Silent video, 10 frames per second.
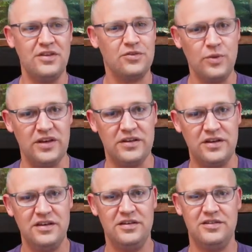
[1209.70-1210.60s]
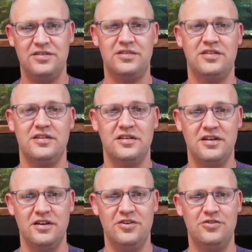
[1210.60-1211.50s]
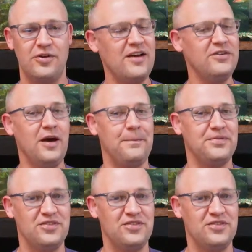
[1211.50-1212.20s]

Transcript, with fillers: this week. He's driving up,